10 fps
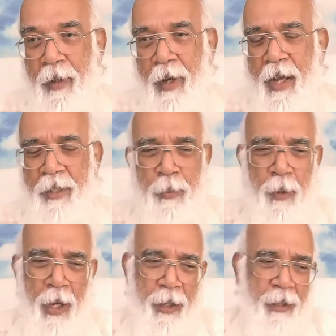Last
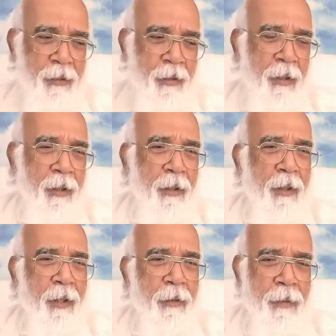point
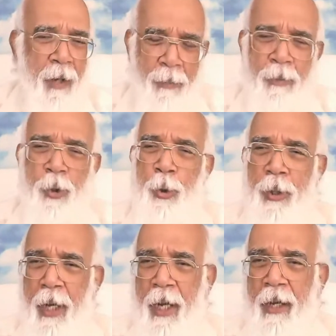from
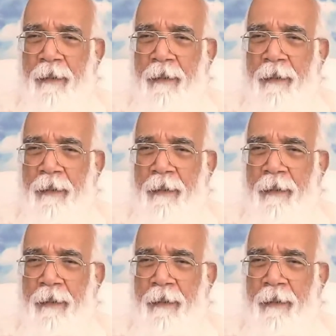today,